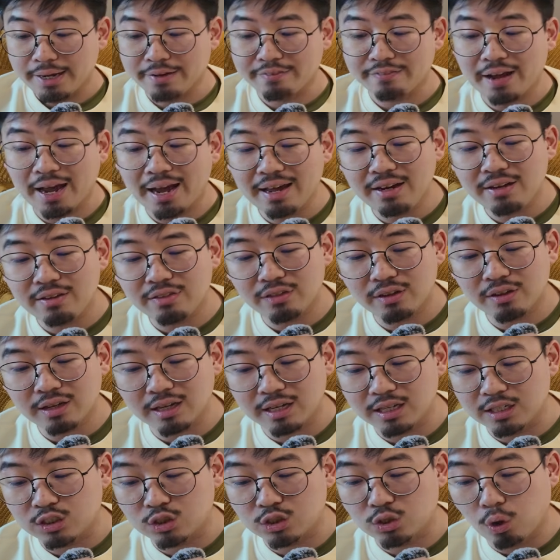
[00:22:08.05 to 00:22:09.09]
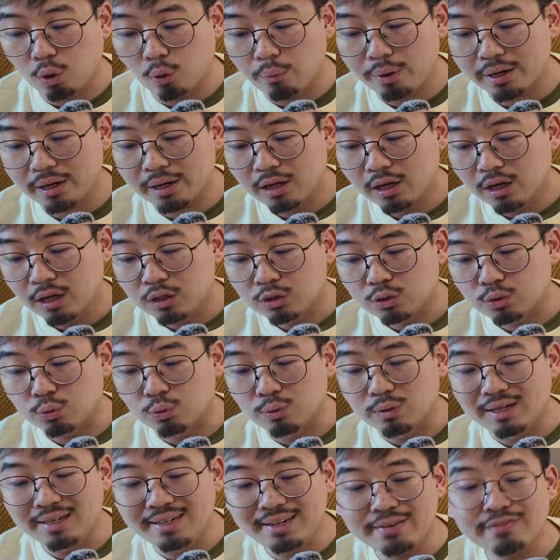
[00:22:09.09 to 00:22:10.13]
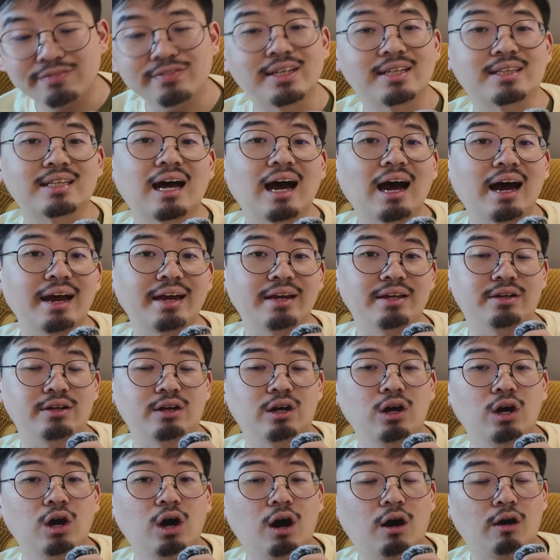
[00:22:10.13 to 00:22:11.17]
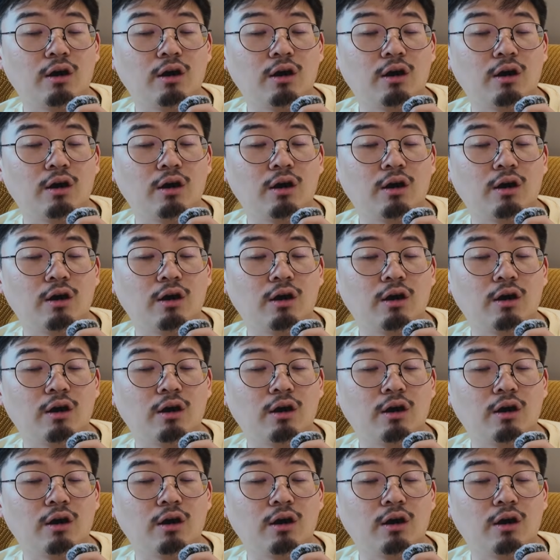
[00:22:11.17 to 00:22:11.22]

if anything is going to lift the tide